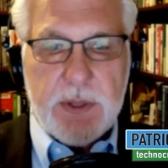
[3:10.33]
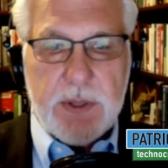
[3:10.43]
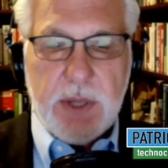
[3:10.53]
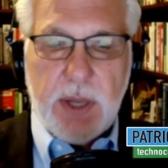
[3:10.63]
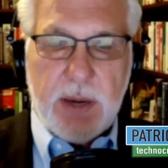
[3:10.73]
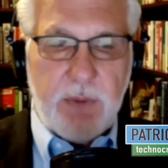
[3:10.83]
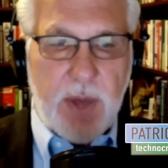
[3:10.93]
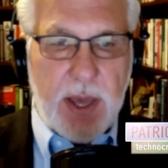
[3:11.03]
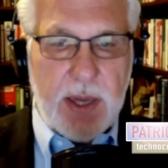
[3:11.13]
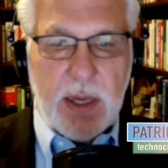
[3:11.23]

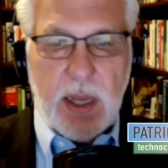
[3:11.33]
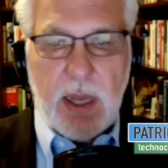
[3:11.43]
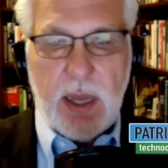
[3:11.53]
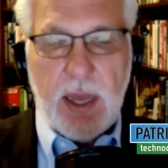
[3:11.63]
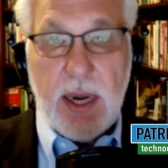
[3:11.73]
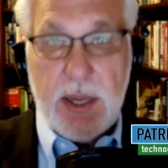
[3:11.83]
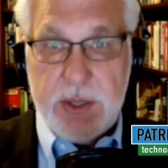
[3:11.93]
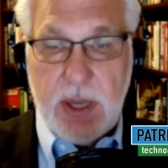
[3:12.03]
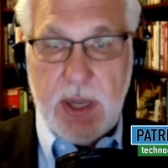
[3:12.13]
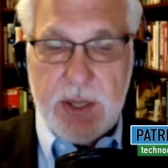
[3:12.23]
solidified
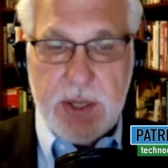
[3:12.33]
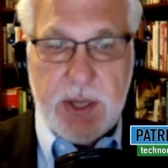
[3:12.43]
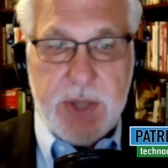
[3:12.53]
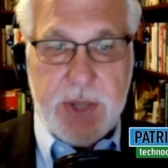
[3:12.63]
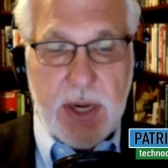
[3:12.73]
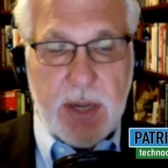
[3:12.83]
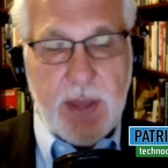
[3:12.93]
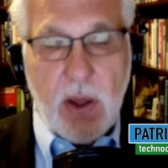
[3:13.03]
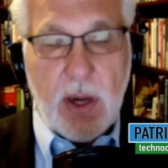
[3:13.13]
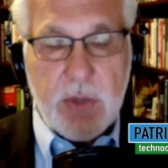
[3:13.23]
an agenda.
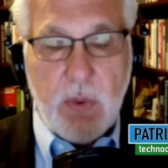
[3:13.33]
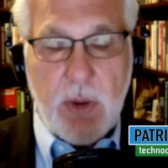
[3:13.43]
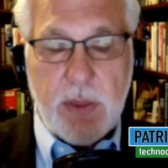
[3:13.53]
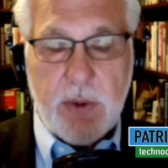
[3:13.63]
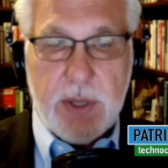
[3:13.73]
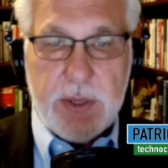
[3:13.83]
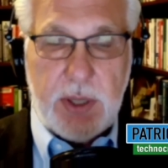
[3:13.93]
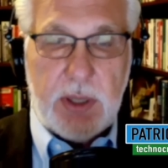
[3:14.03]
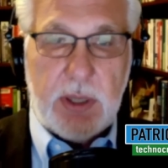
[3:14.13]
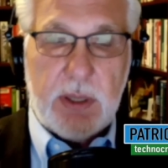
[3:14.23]
They call it 2030
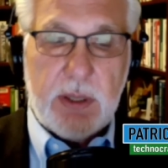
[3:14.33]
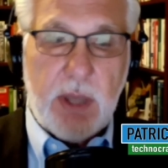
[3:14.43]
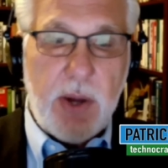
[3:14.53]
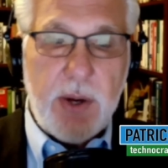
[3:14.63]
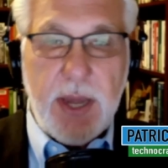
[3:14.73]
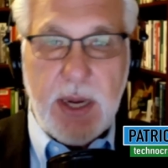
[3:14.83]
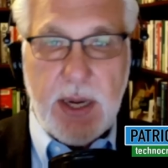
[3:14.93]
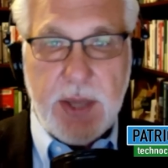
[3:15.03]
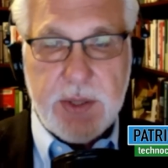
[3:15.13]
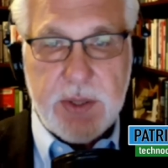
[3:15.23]
Agenda. 180
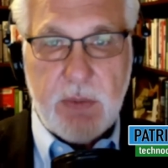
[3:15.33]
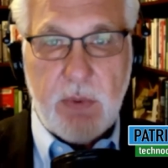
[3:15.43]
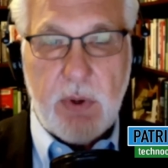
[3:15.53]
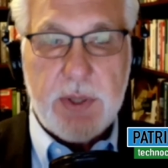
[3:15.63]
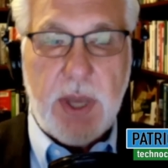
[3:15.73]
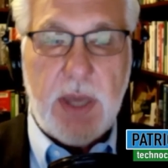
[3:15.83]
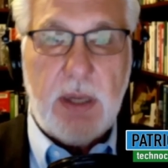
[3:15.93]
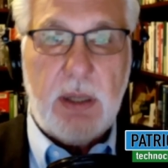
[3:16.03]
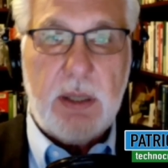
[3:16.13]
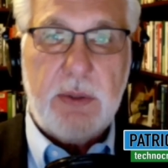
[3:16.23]
nations of the world signed
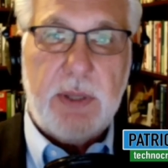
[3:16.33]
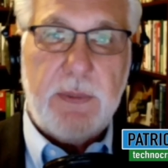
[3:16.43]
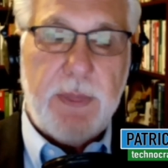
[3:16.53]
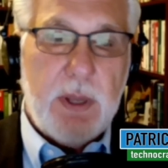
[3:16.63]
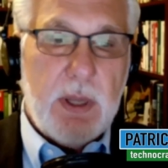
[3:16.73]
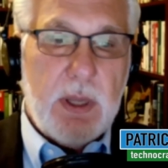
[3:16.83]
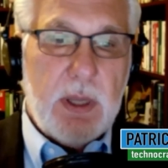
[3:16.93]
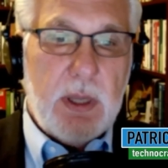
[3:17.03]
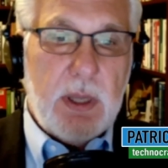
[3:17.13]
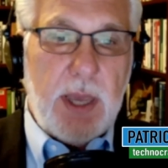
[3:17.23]
on to it.
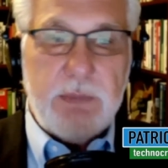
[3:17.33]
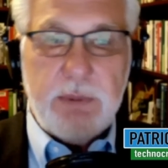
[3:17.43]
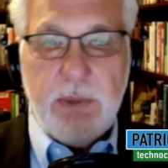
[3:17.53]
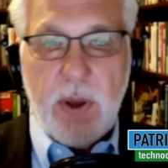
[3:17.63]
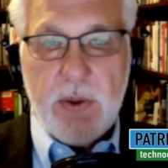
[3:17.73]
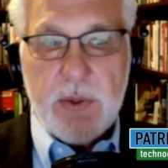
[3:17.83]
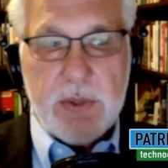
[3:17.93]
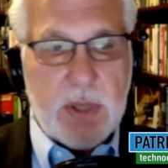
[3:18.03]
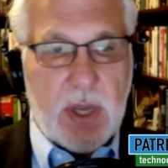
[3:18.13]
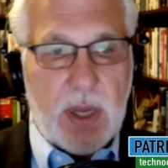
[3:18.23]
It
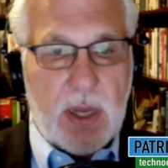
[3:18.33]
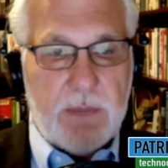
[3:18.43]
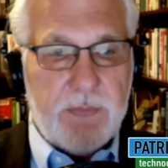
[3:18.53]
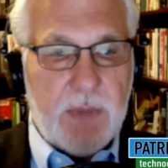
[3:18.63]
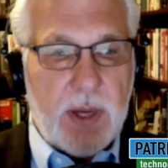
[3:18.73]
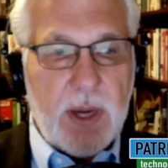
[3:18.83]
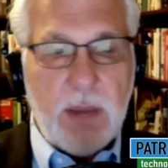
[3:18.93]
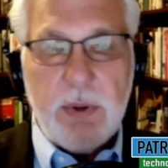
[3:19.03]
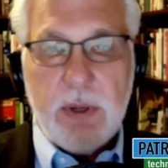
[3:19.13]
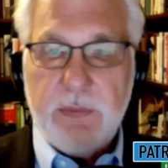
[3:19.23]
proposed a
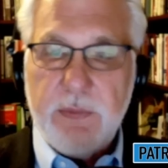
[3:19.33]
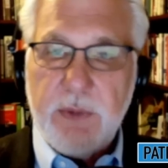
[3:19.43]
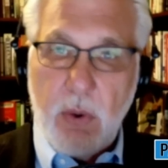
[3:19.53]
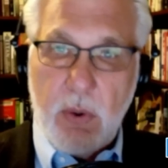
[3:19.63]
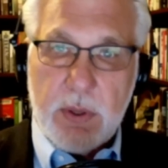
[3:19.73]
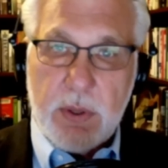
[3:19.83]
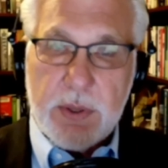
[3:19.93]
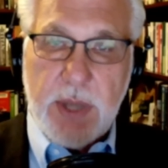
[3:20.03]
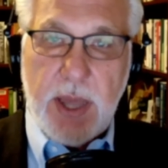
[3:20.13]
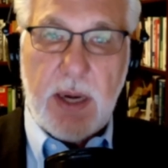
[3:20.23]
number of
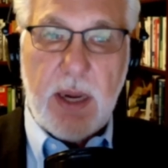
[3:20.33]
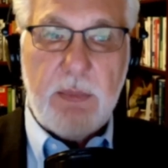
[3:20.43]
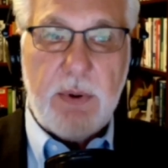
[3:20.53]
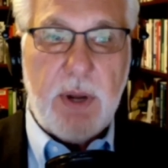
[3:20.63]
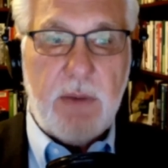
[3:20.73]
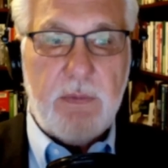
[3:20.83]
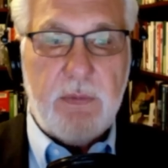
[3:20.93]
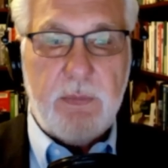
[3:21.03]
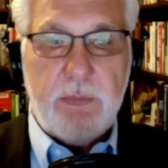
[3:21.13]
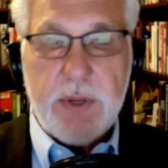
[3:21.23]
goals and a number of
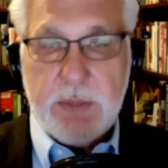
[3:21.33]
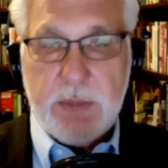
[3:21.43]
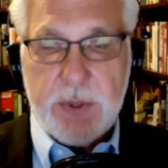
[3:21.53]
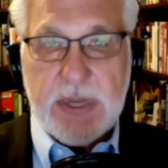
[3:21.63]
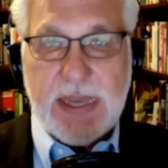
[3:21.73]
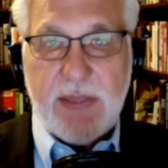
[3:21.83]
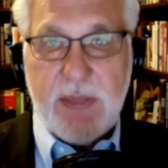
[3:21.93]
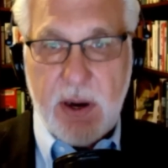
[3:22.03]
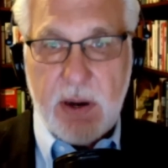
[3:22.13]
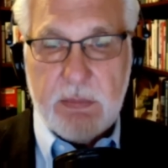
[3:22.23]
principles to get
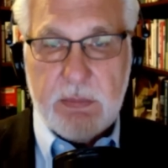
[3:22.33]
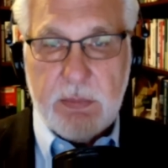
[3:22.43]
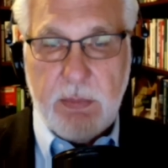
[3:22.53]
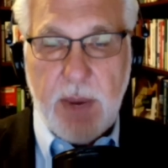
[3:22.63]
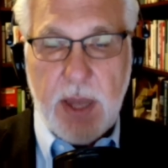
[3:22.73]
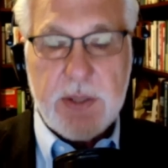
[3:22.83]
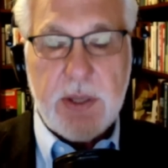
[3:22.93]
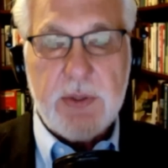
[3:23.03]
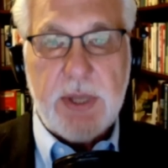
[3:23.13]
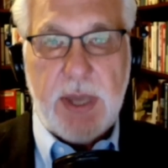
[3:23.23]
there,
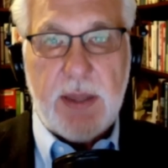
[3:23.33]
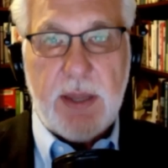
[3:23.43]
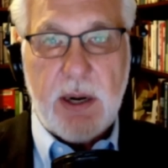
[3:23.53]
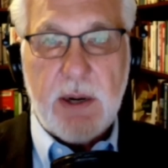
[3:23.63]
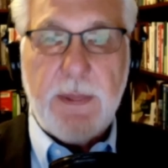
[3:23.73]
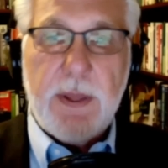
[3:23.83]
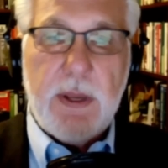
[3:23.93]
milestones to get there.